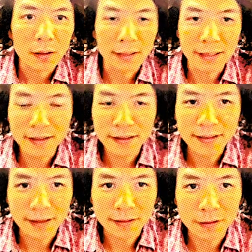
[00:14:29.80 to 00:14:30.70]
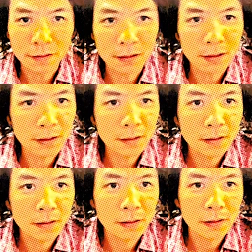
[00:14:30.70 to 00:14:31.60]
In this Excel sheet,
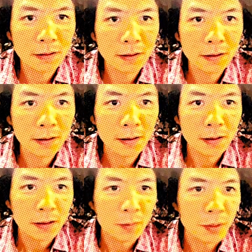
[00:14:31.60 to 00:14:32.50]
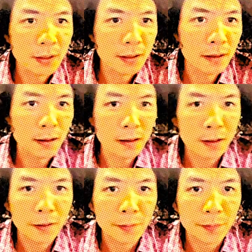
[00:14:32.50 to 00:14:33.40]

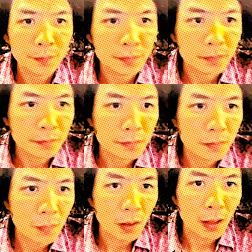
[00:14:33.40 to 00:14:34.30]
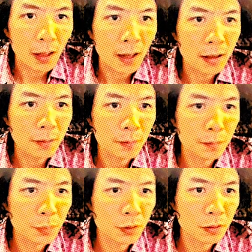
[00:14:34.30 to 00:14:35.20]
basically I
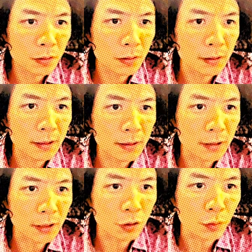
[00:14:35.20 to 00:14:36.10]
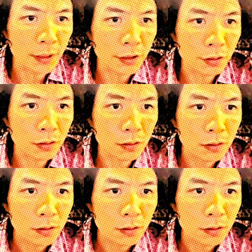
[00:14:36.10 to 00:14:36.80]
put this equation.